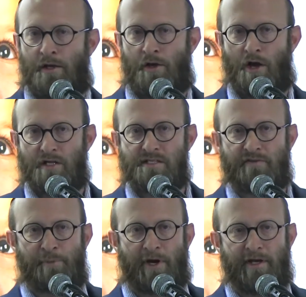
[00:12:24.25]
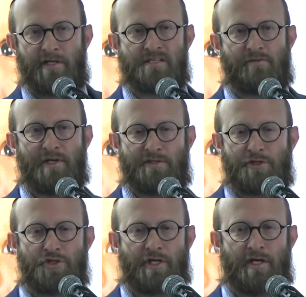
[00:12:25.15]
lots of bodies of
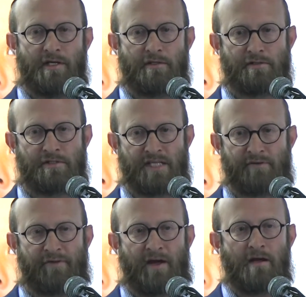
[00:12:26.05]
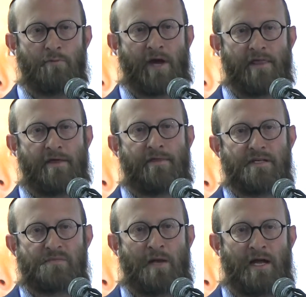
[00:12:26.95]
literature differ whether
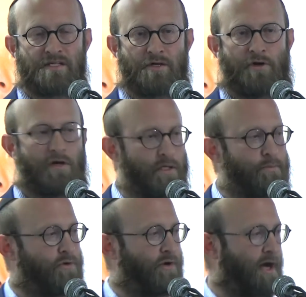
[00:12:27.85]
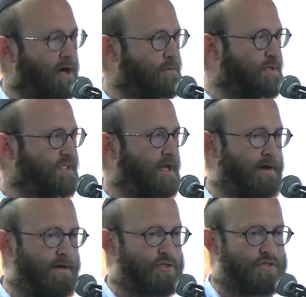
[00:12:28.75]
this plays a role in recurrent
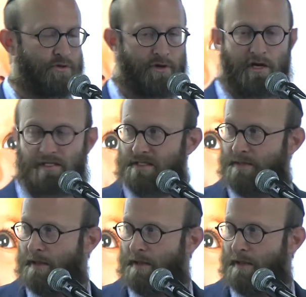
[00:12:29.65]
miscarriages or not.